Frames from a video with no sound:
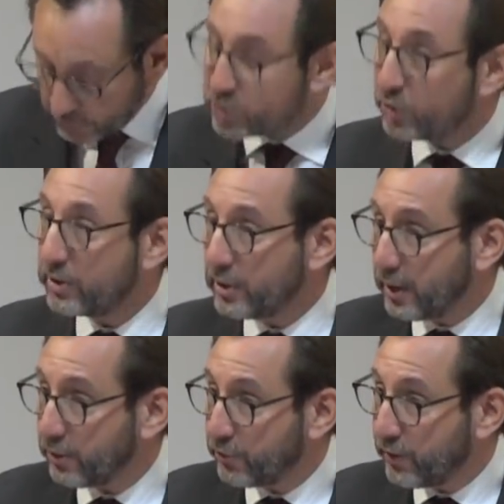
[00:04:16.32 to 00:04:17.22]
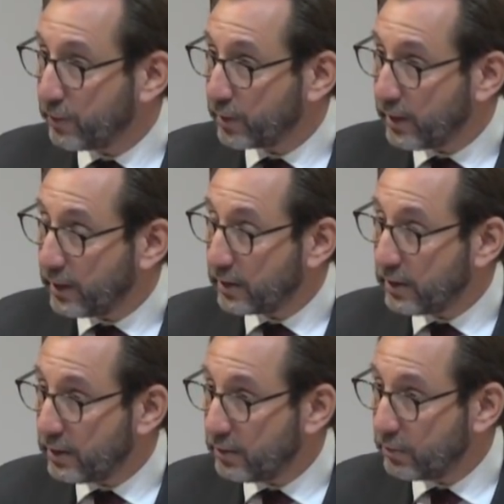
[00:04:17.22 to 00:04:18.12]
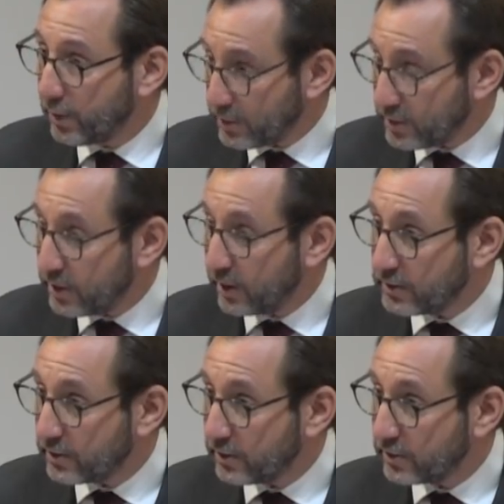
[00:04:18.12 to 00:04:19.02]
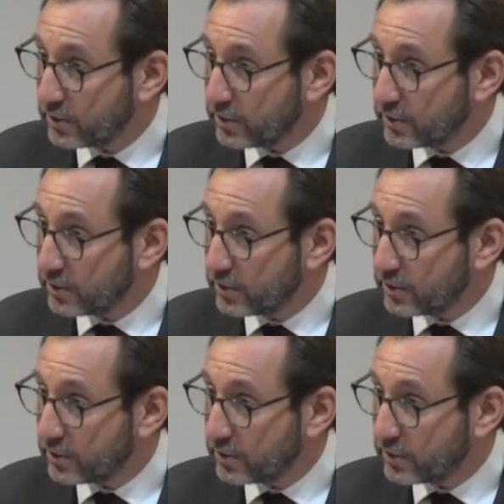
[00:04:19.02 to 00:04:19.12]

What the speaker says: joined the London Fire Brigade in 1990, didn't you?